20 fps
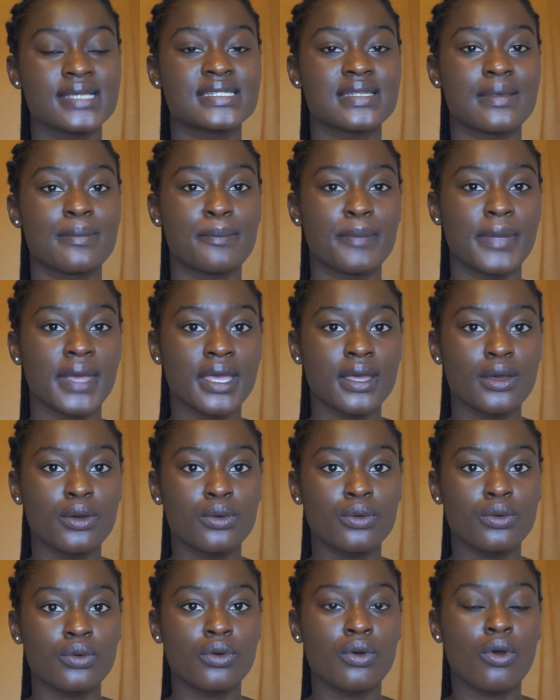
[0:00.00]
is a
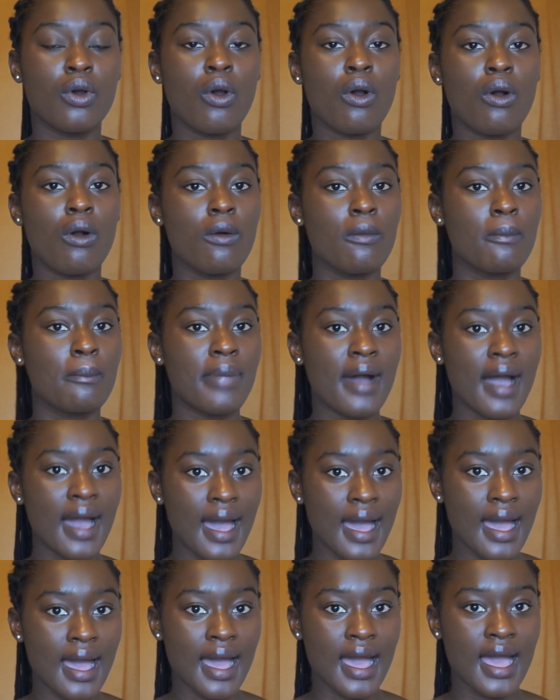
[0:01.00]
male.
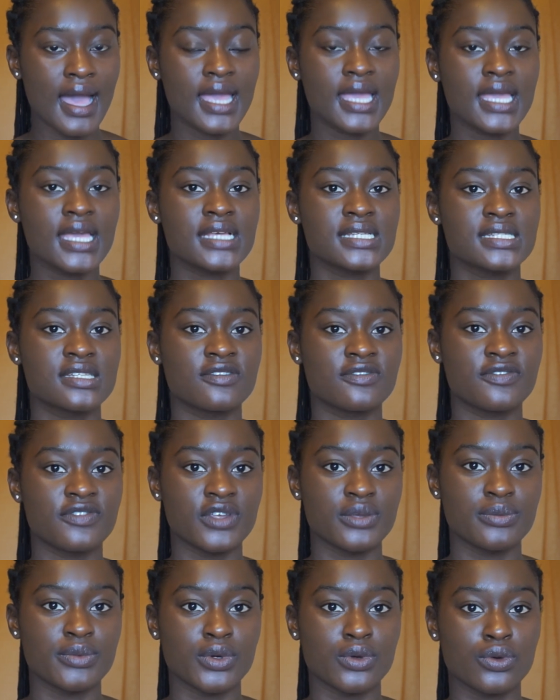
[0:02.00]
Oba is a
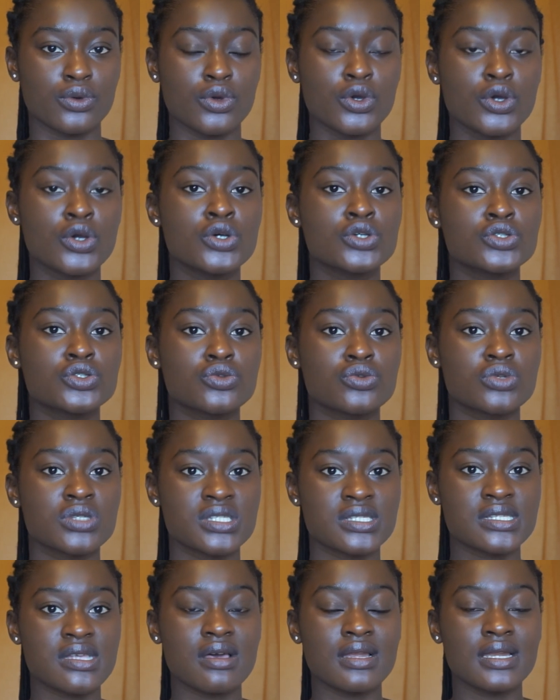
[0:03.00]
female. So
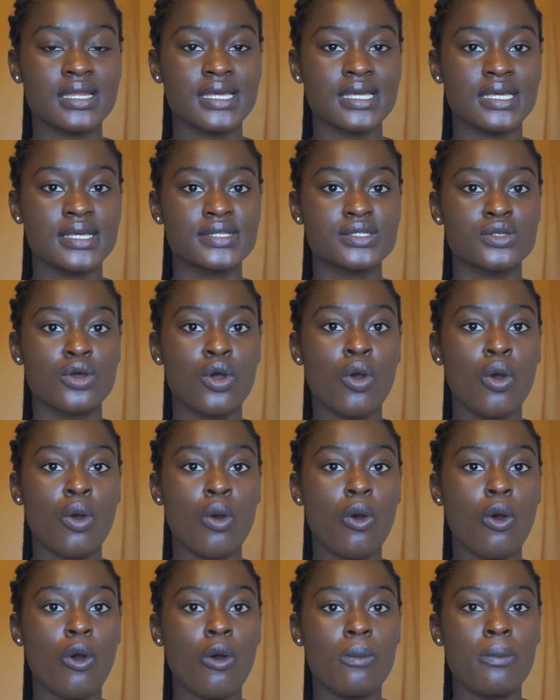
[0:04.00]
son is
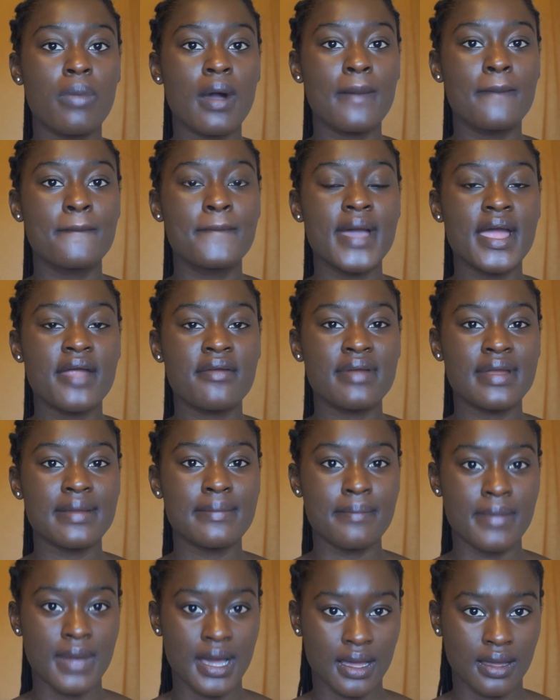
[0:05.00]
oba
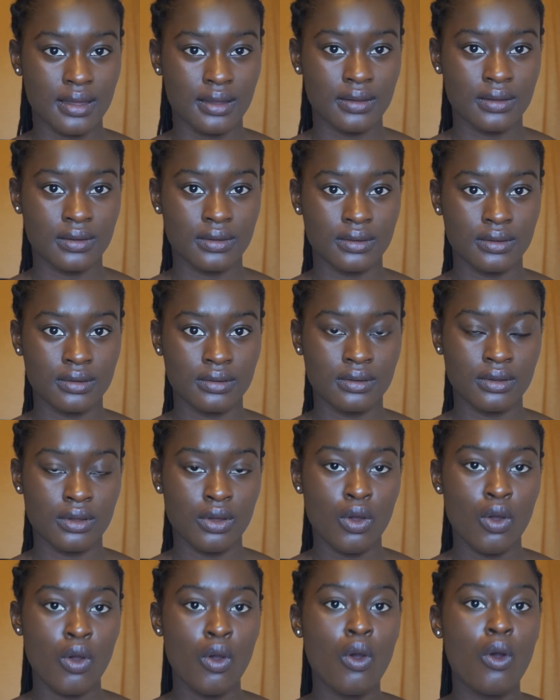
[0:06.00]
berima.
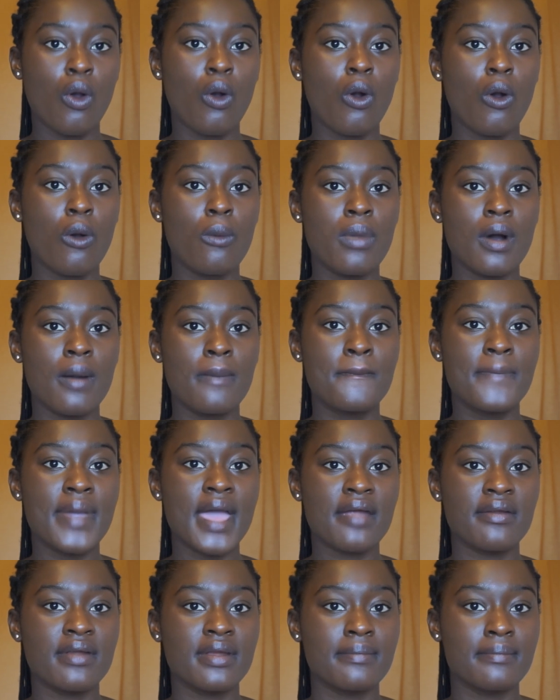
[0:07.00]
Oba
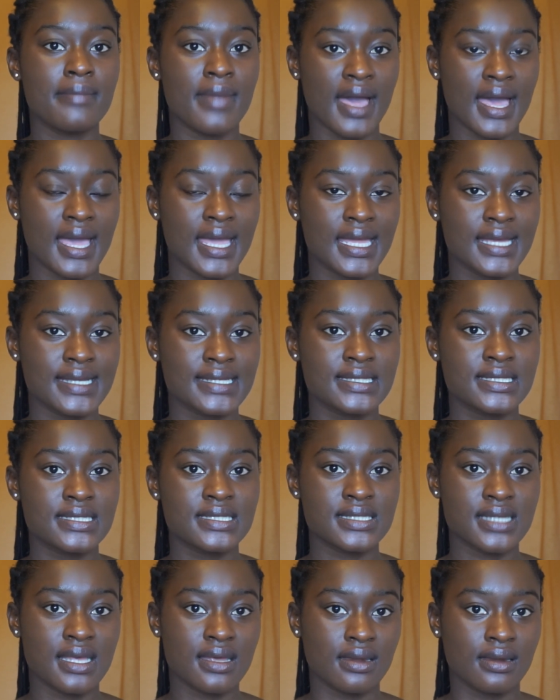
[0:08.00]
berima is
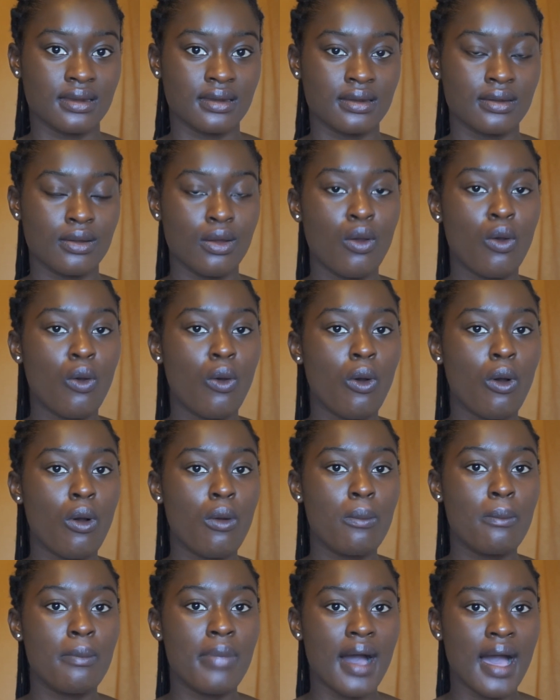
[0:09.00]
son.
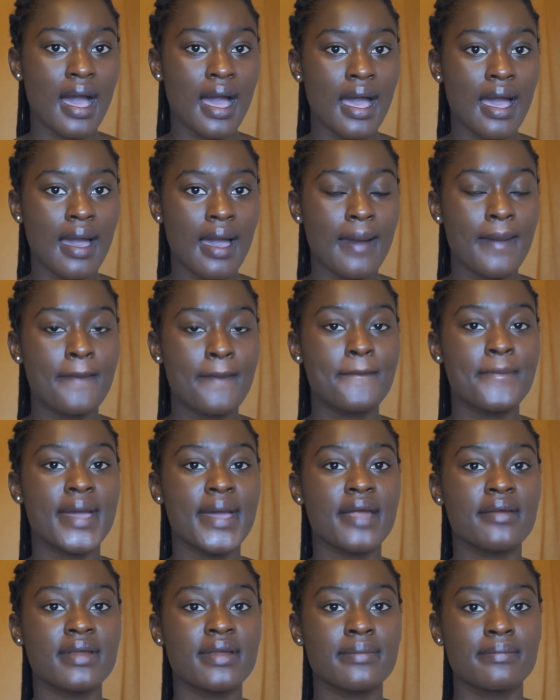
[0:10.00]
Oba
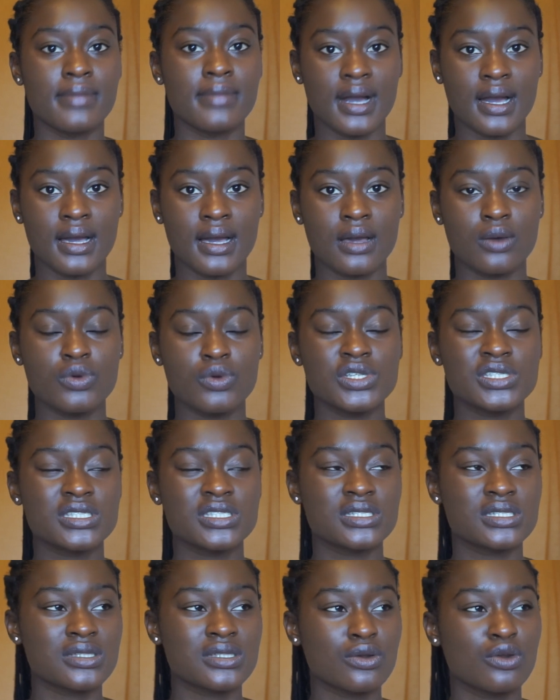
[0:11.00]
berima, which
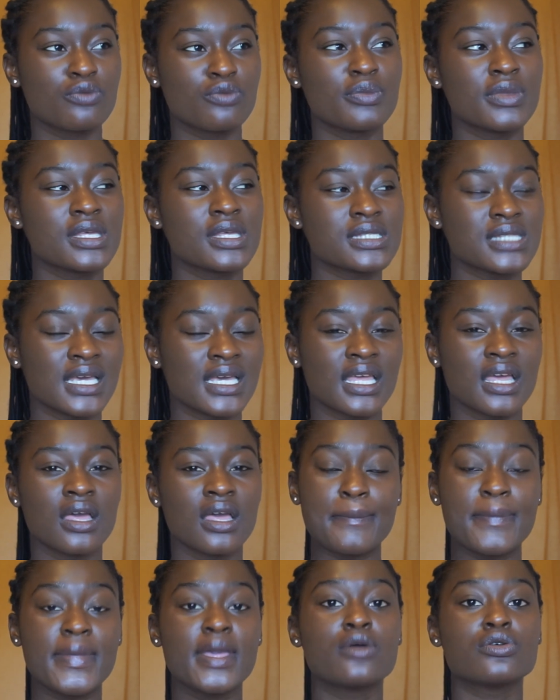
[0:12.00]
sort of means like
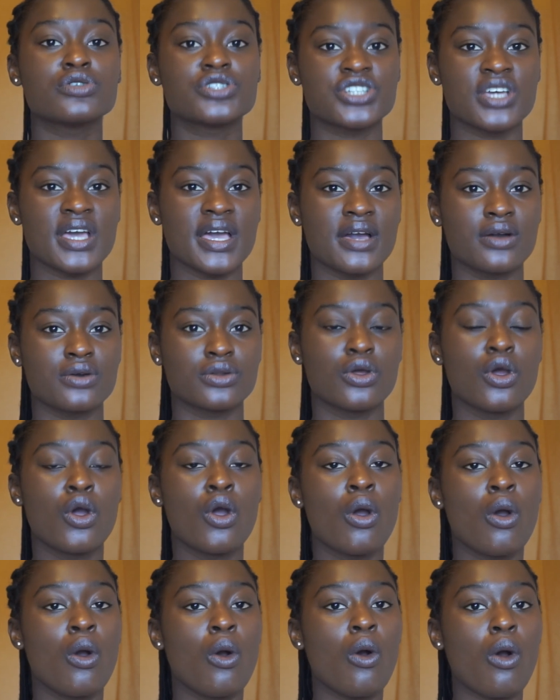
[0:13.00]
male child.
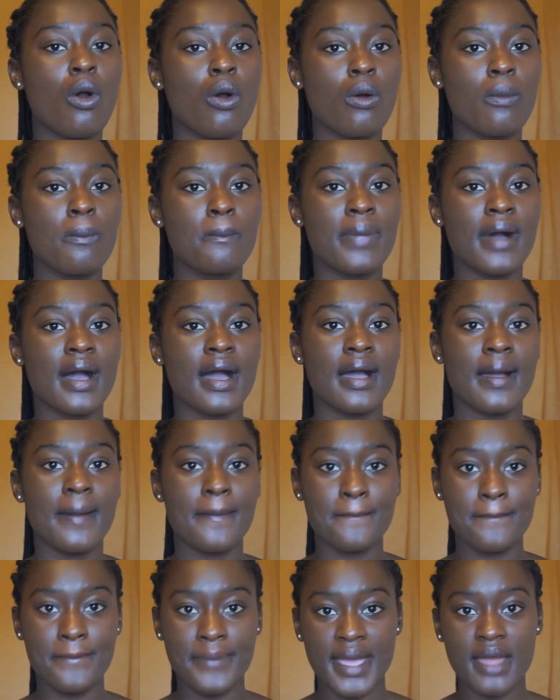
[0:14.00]
Oba
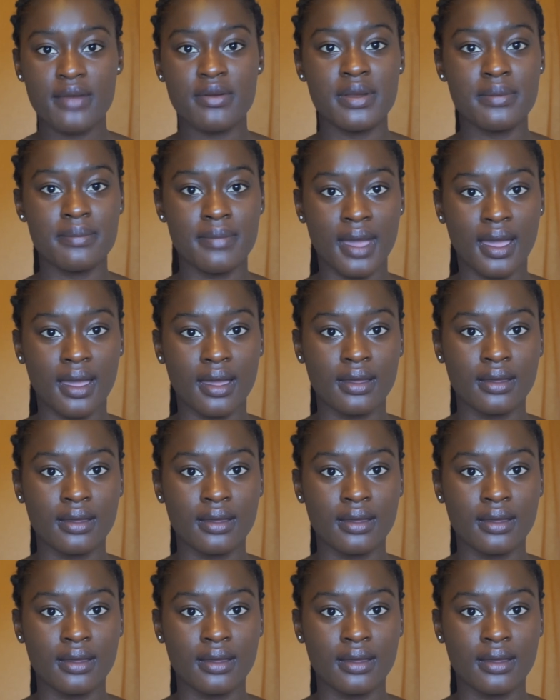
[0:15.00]
berima.